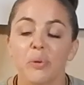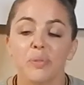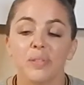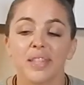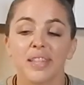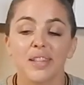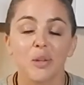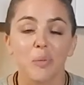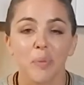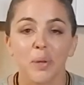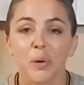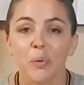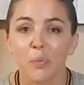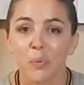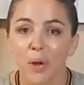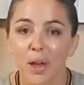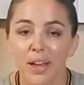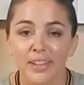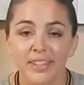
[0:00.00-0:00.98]
it was a little bit
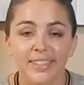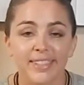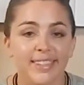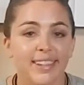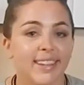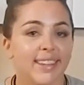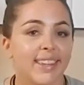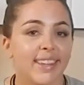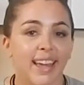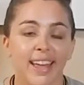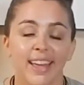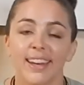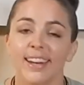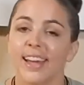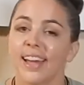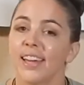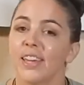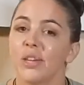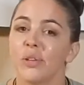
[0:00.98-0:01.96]
rushed. Again,
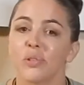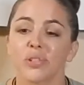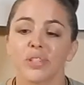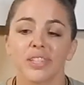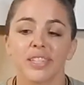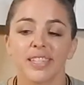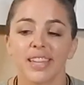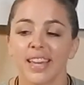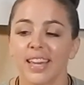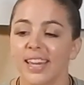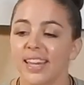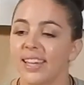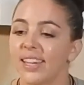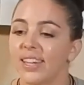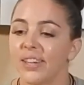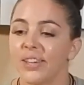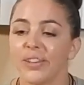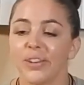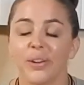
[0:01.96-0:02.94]
I usually take,
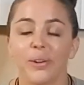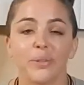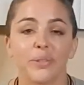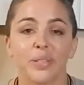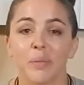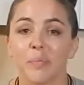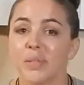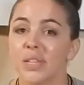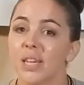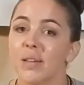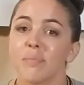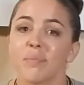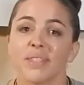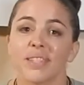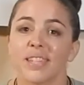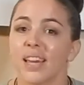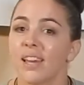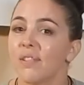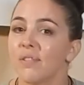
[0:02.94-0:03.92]
you know, sometimes
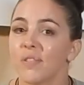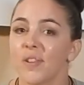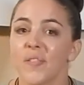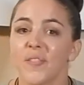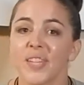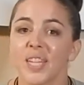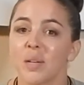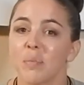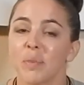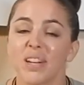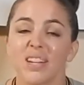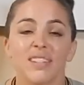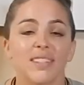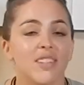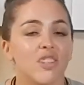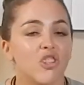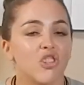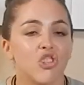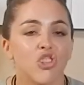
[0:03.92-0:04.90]
10-15 minutes
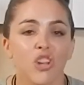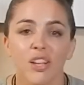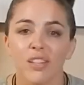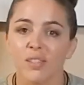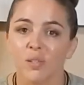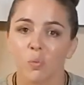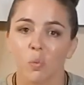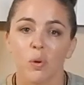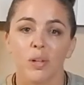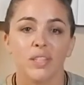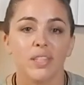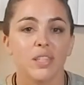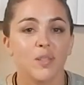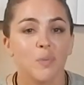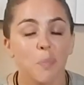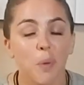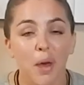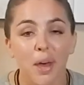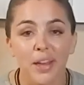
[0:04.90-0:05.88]
in just one
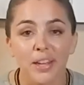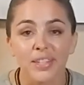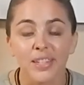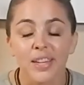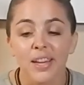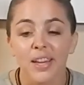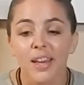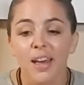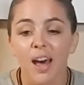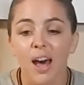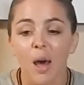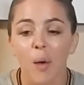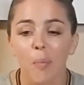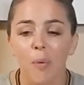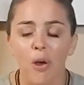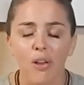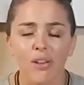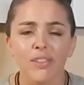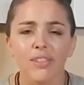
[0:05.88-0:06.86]
spot.
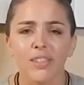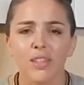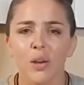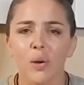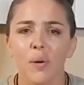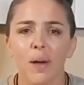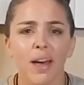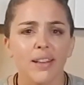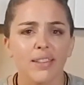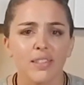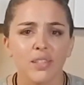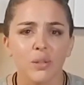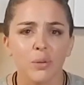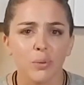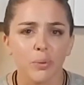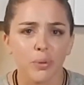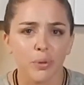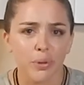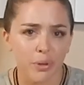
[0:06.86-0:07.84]
Also, as
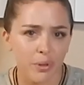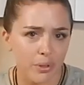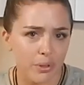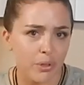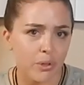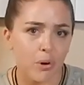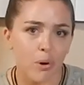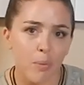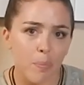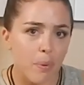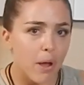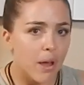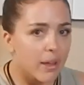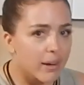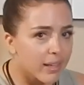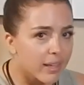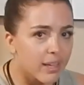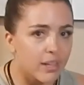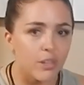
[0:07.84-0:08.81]
you learn your
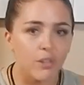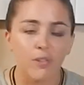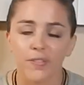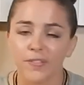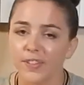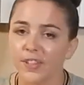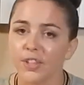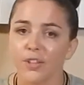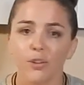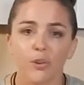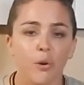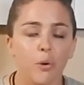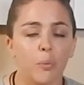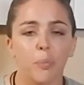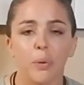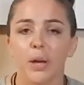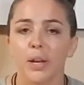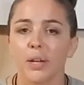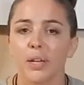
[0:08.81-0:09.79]
body and you feel your own
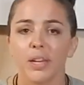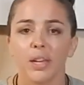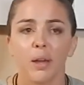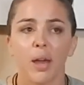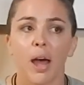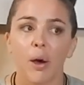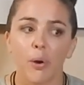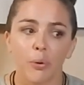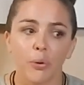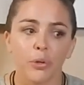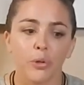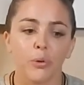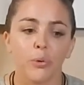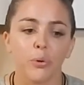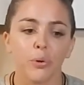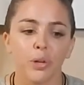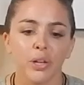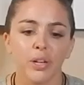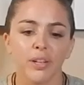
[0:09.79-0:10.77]
body out,
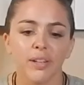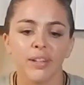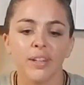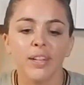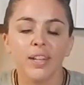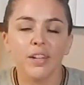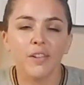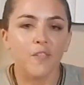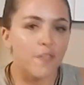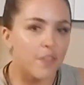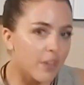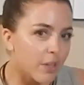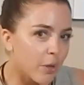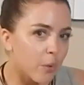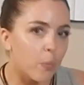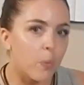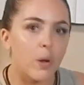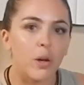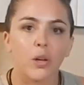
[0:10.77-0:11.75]
you're going to
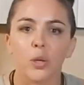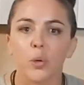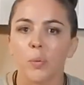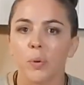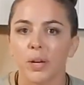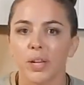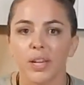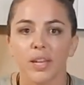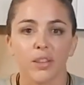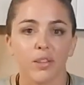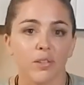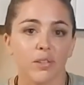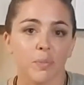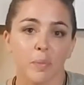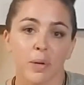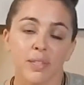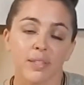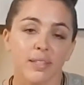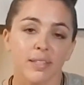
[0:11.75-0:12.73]
feel where you want to get those
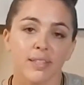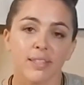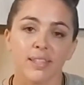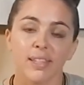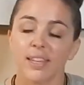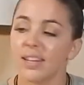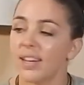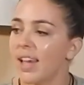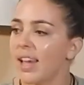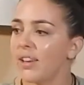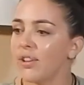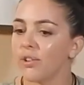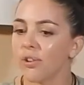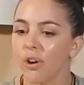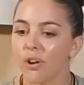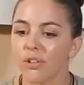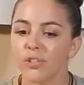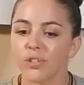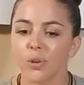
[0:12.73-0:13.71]
muscles in, and you're
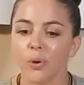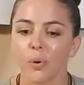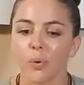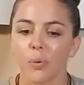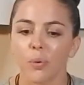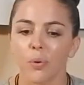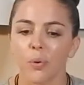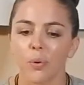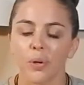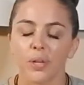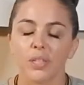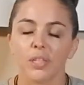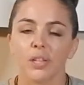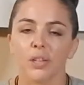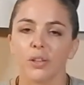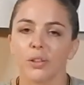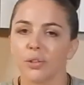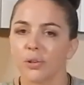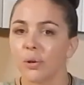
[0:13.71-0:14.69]
also going to
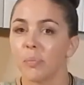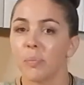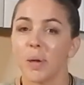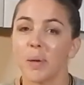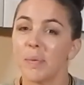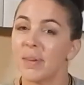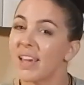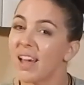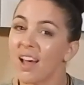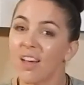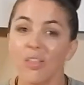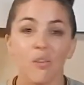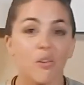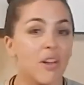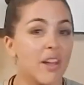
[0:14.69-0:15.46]
learn maybe other